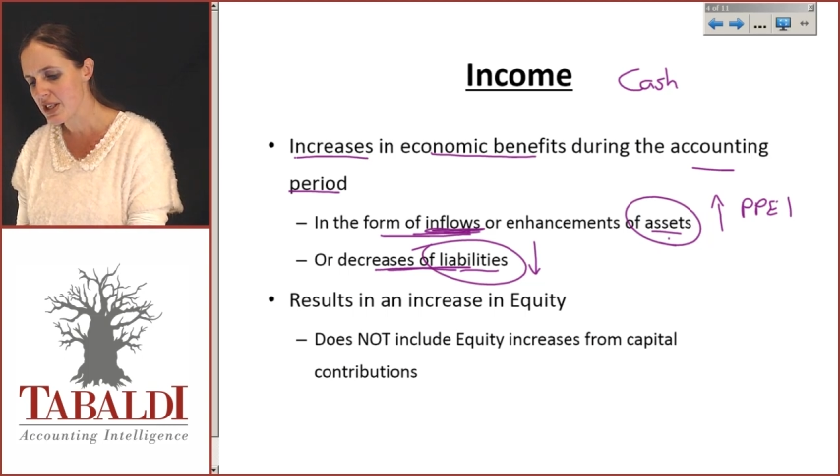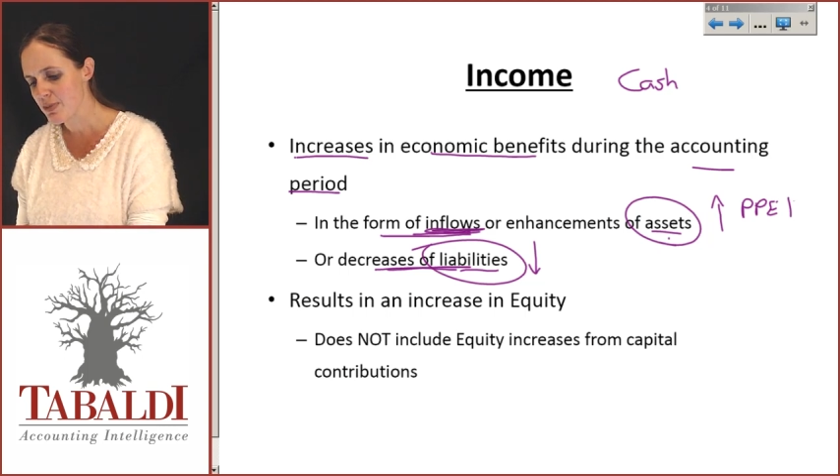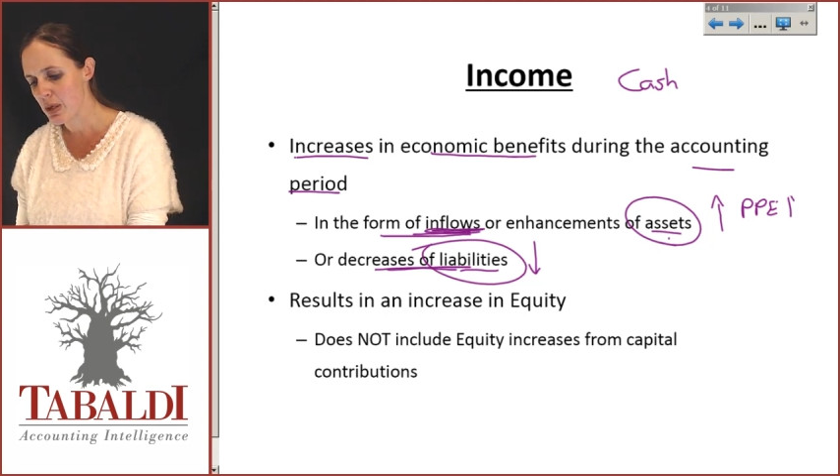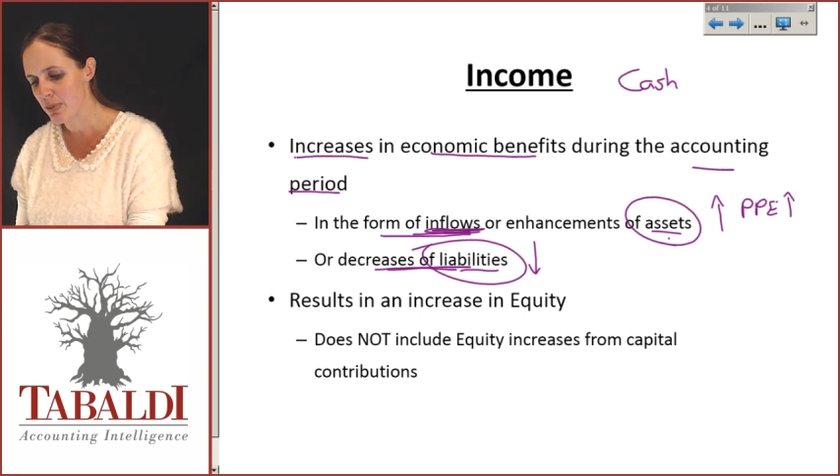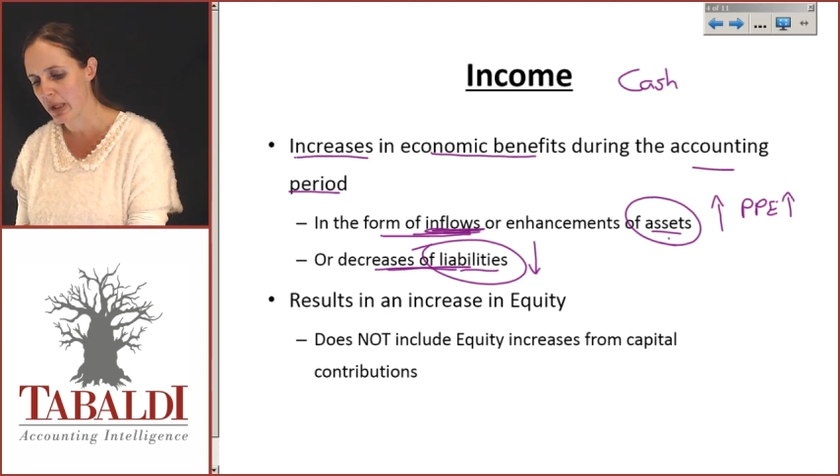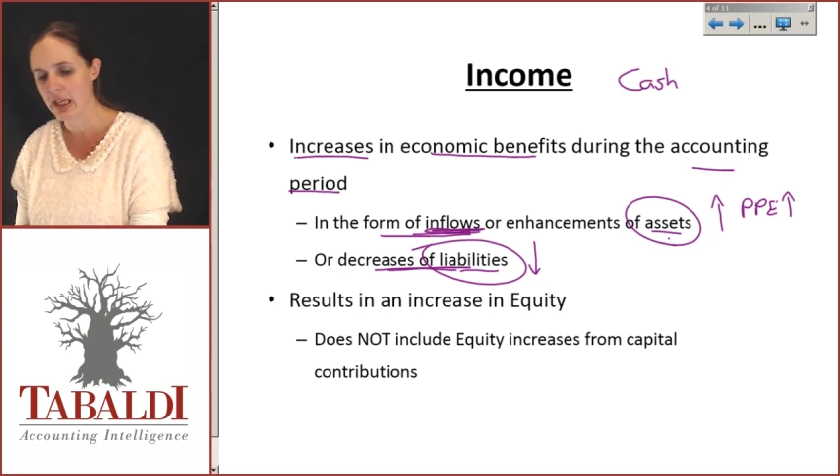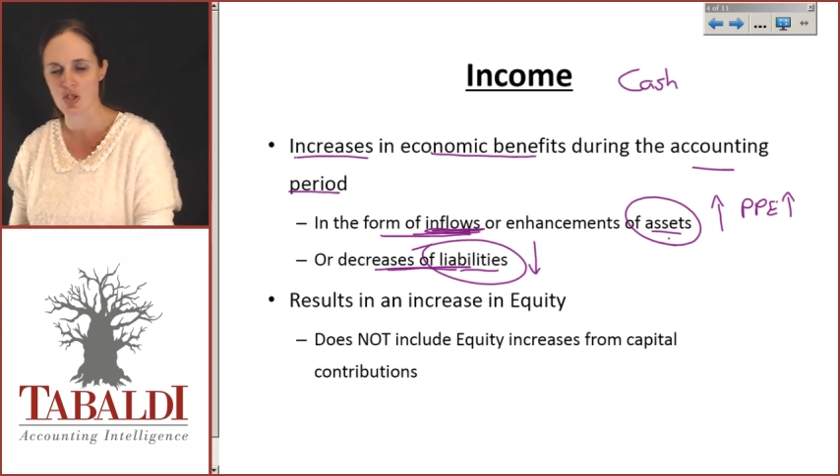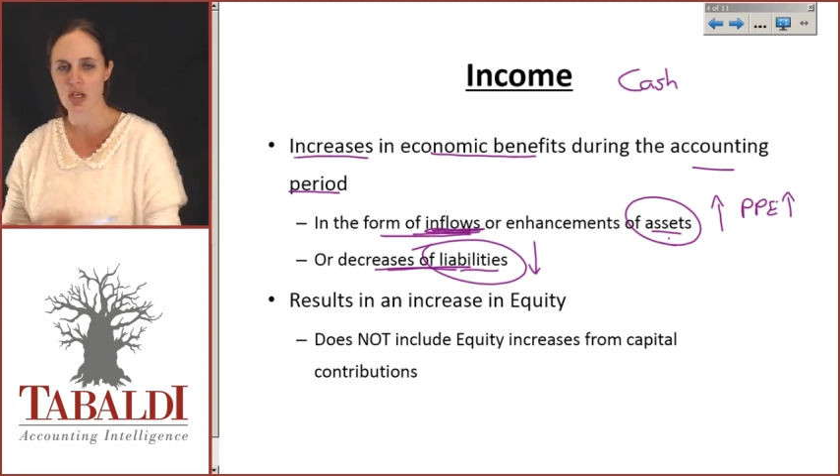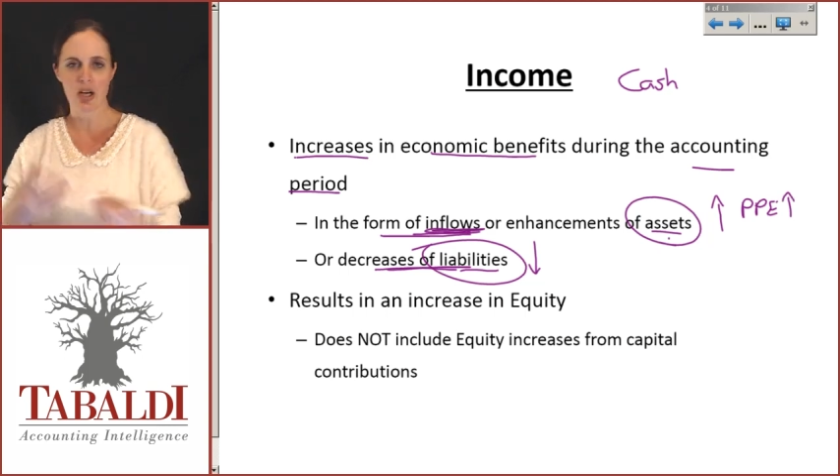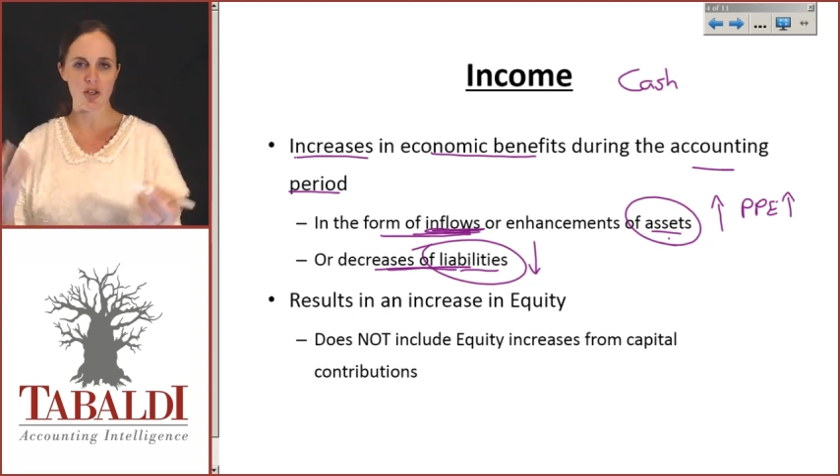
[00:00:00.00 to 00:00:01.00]
increased
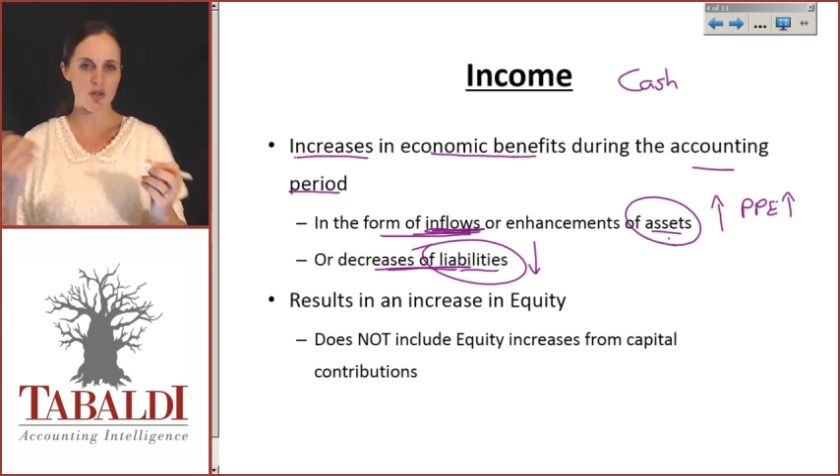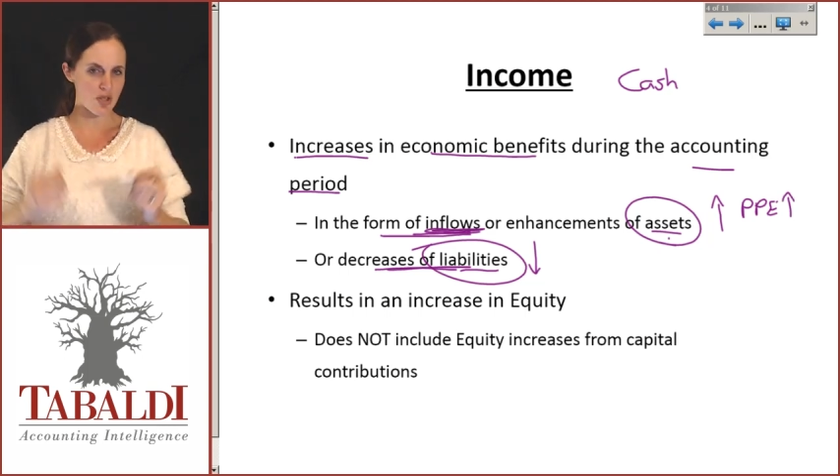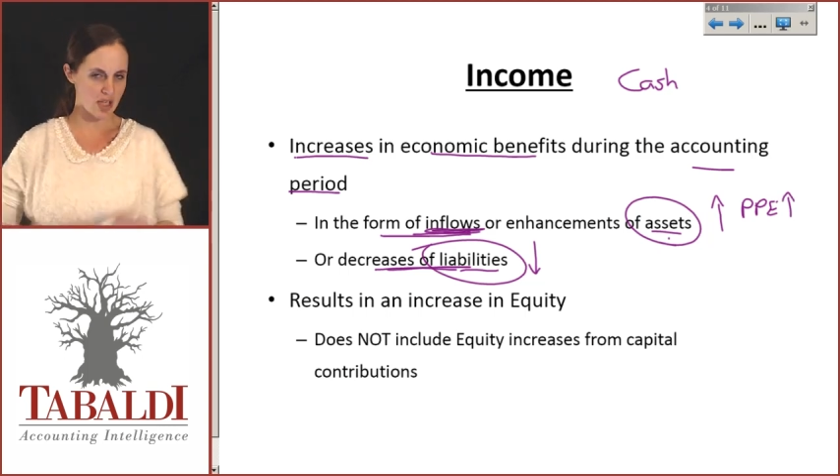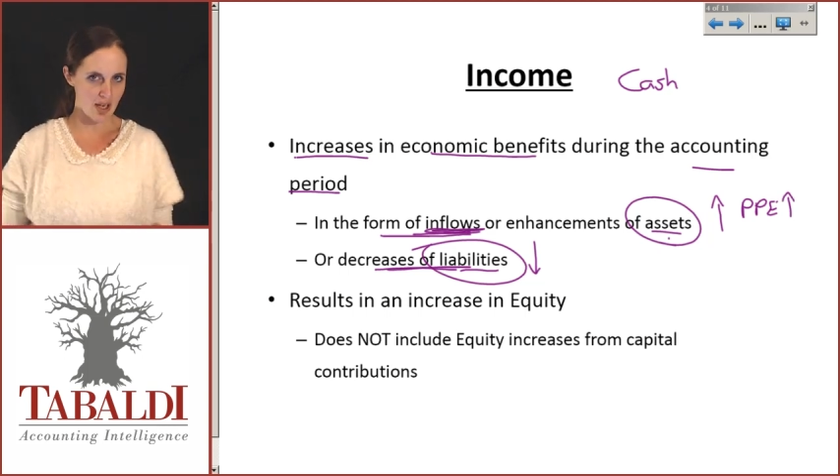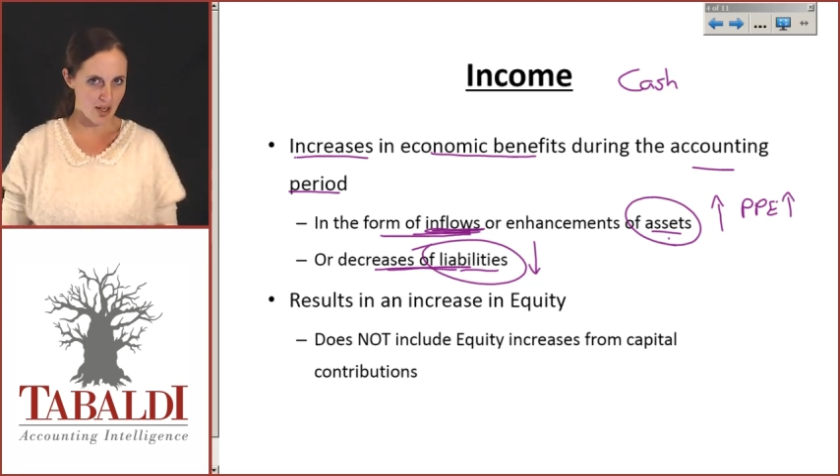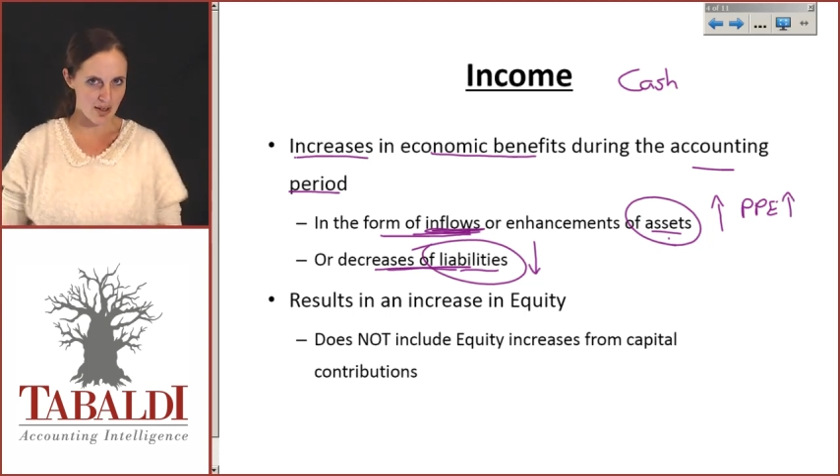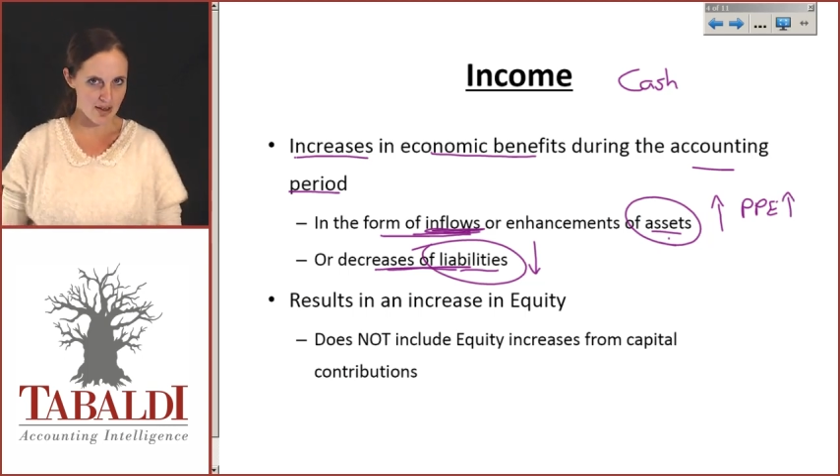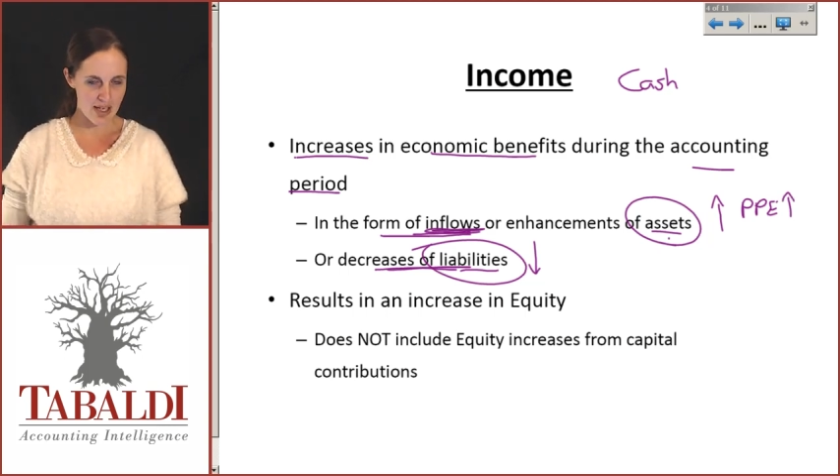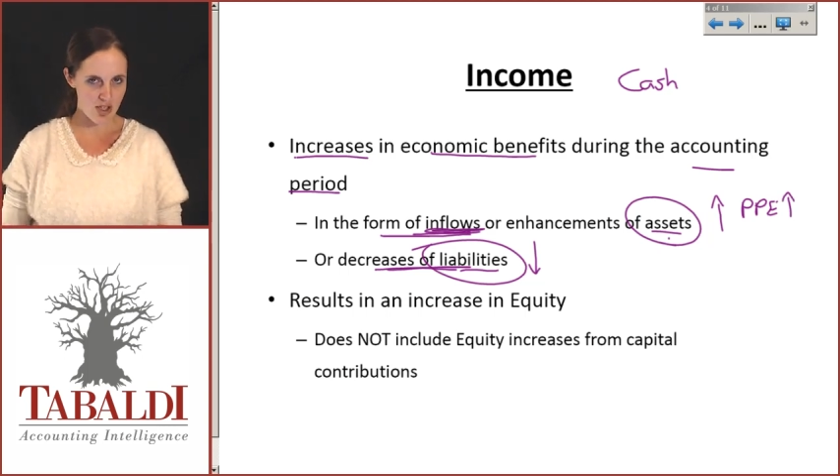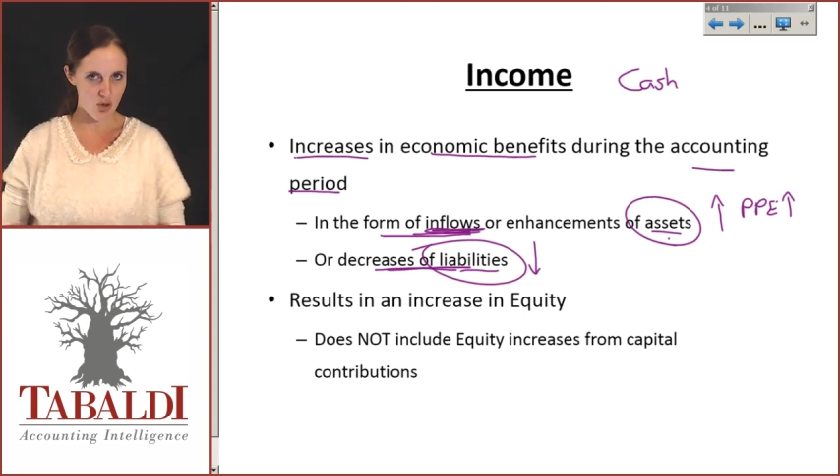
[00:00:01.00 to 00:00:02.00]
PPE, so now are you
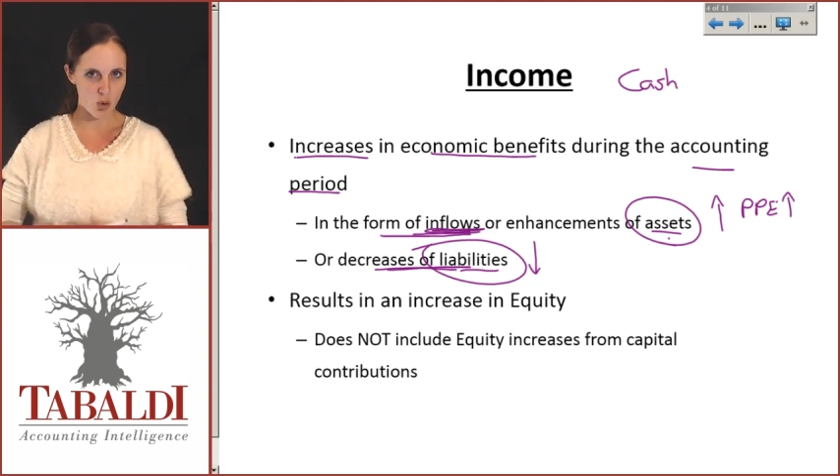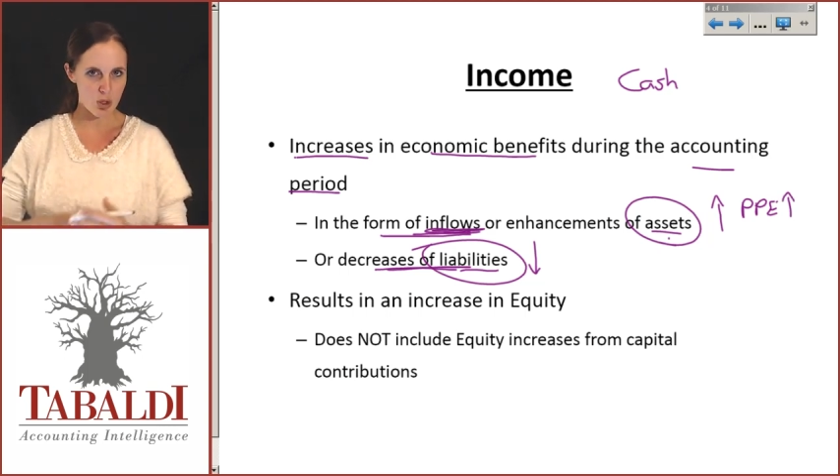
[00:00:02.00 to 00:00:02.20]
saying that that's